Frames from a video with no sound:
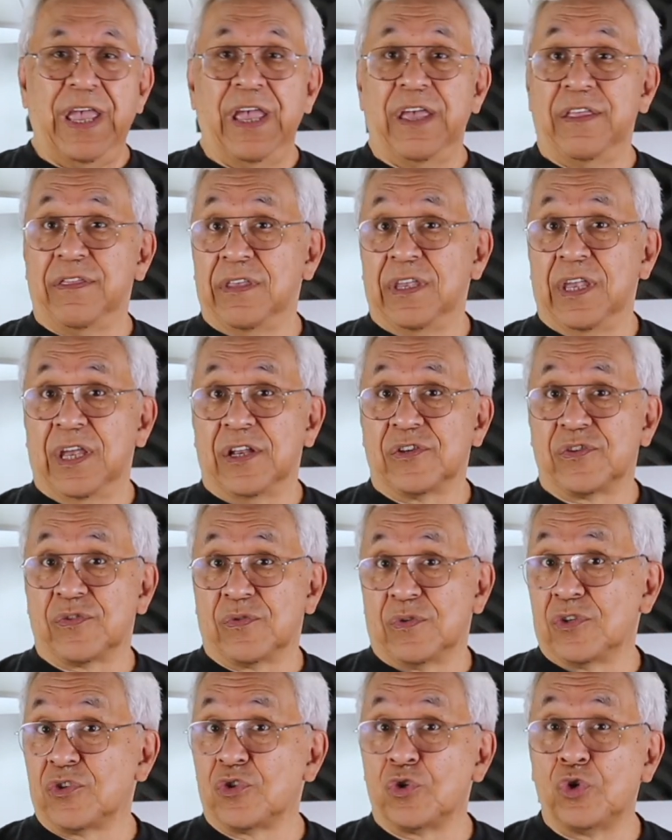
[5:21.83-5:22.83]
And the
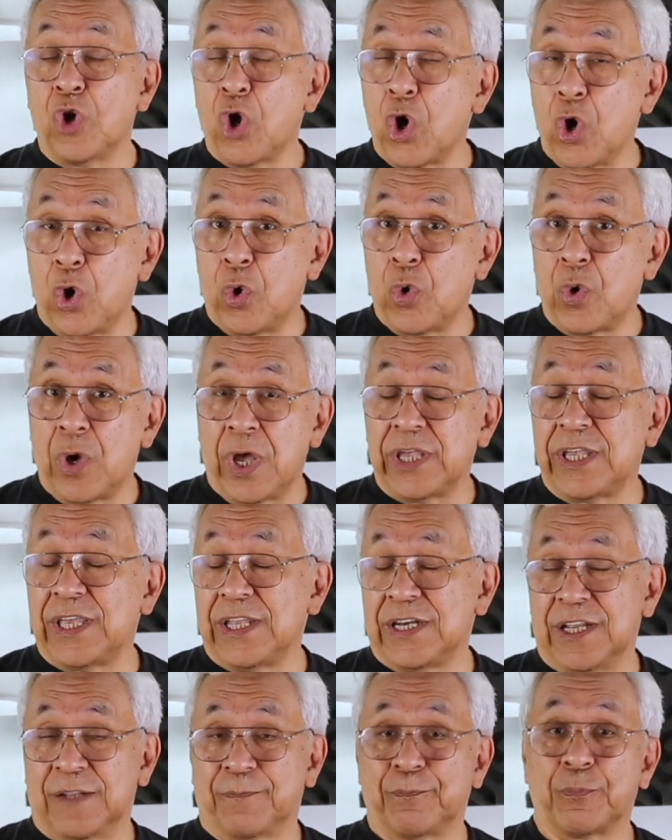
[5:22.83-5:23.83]
answer is no, I
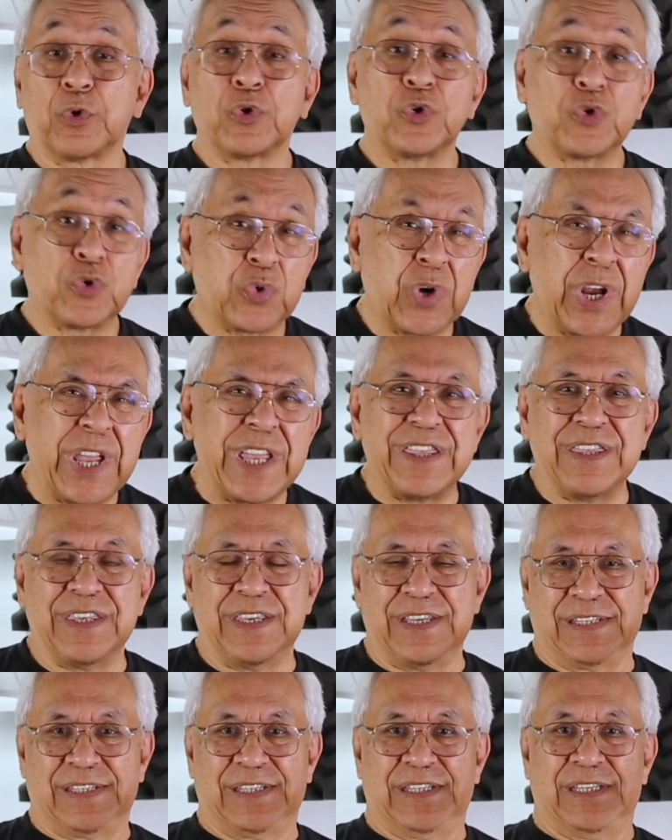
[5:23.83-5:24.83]
cannot portray
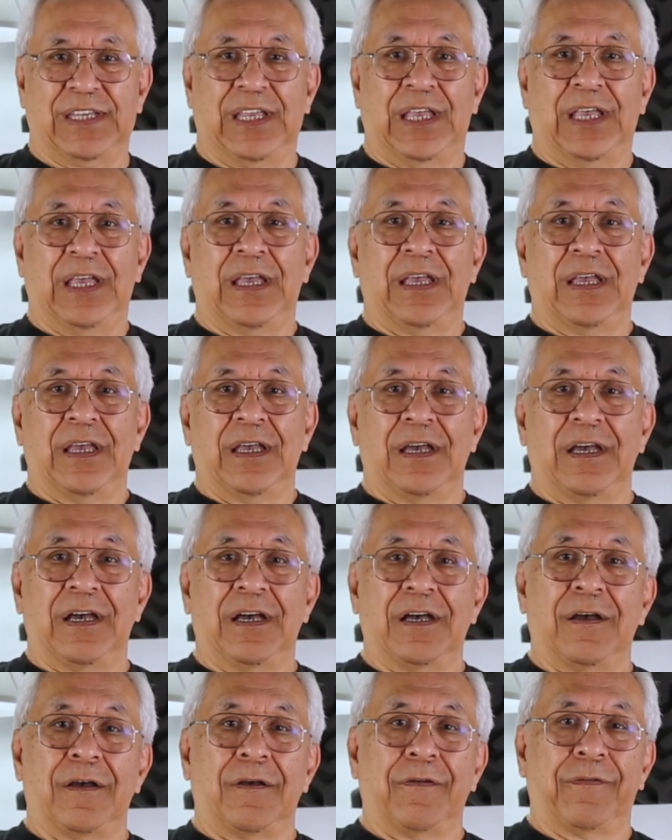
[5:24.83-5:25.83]
this
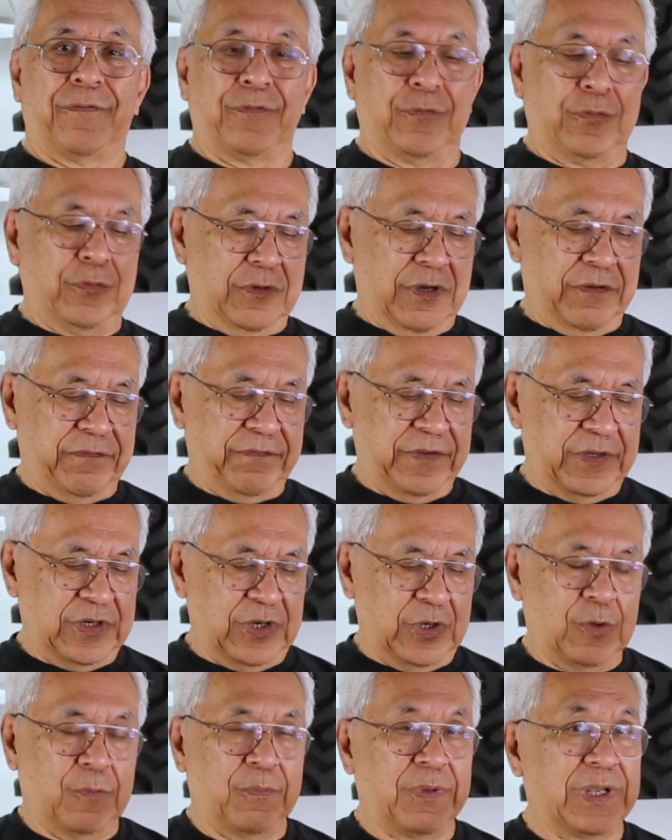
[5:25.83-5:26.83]
through a
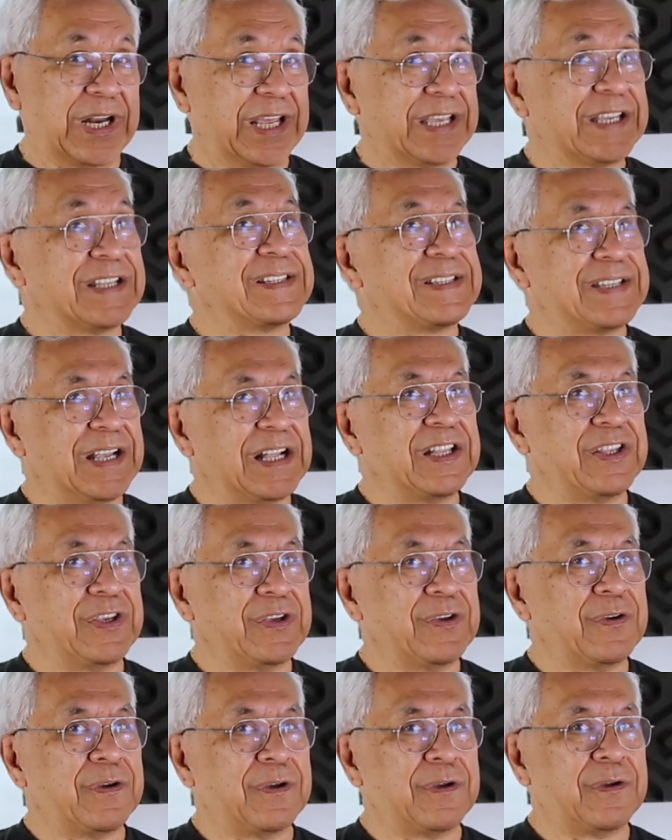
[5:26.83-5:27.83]
video, but I can tell
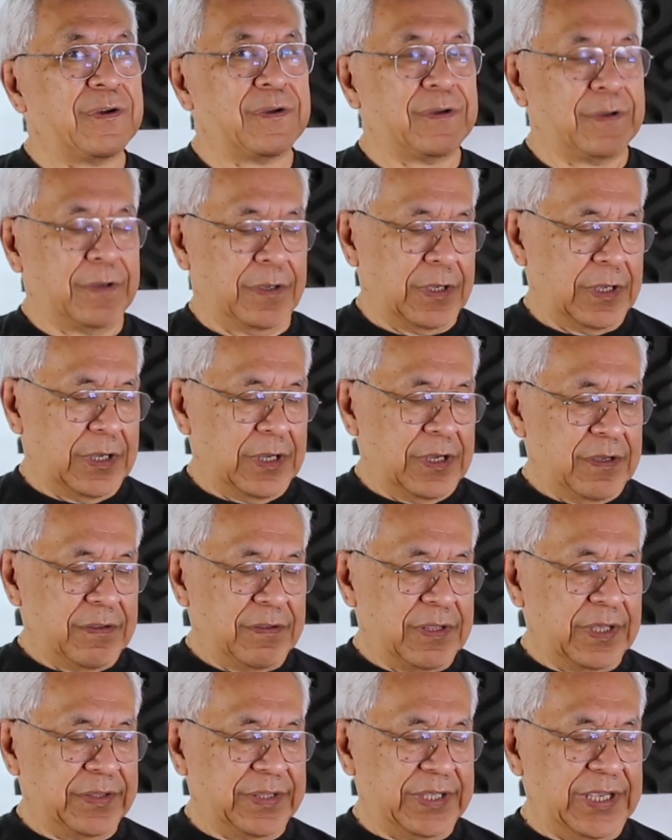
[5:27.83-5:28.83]
you
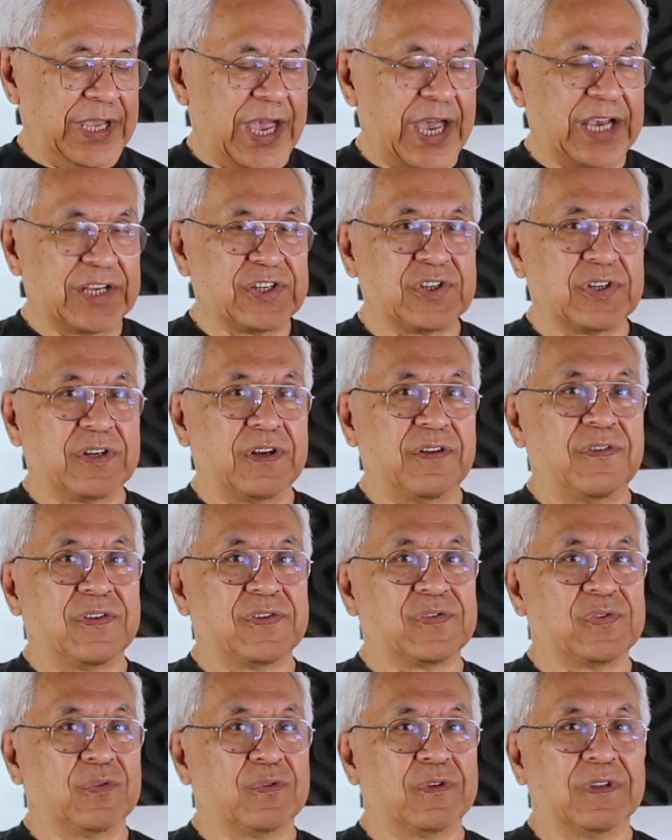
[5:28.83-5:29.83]
that the action in
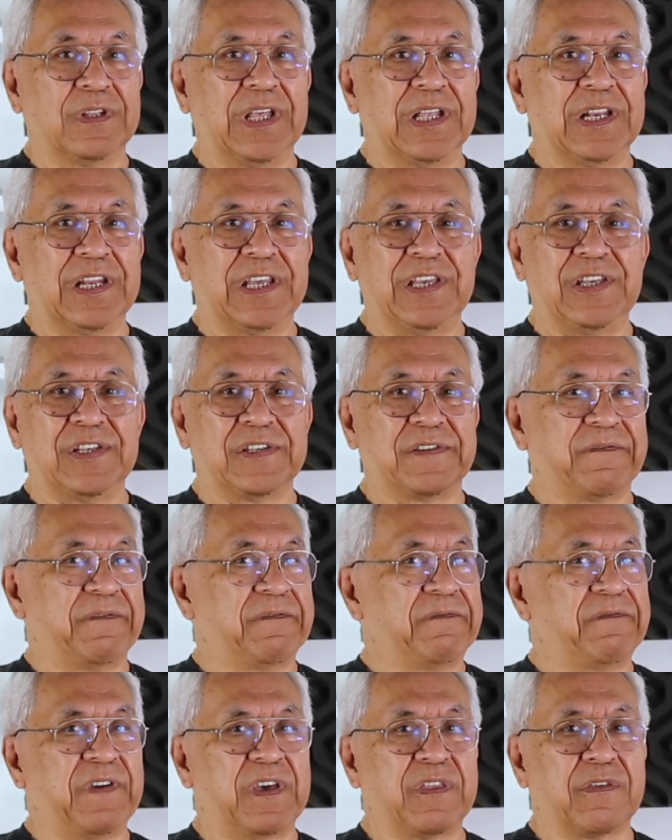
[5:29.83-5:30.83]
this ukulele
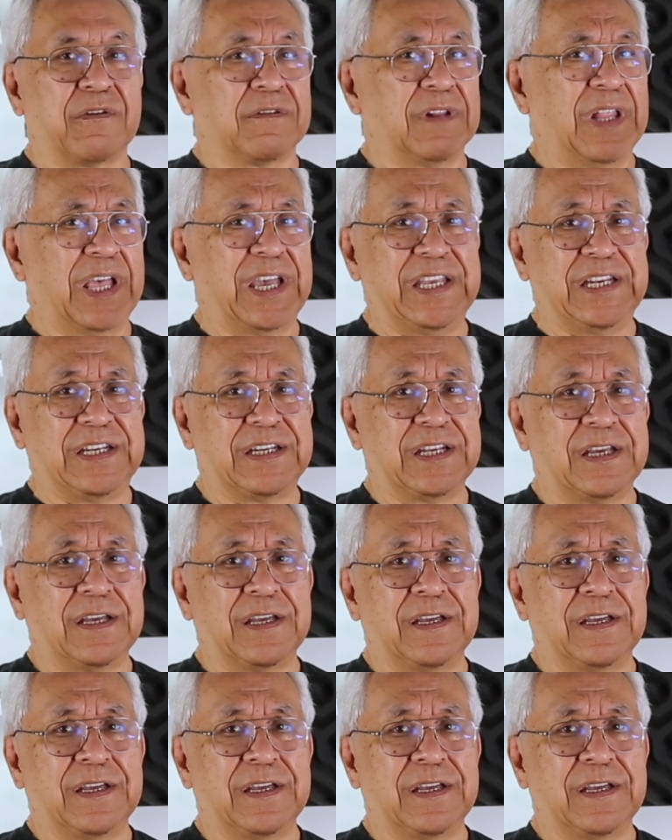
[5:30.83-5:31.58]
is feather light,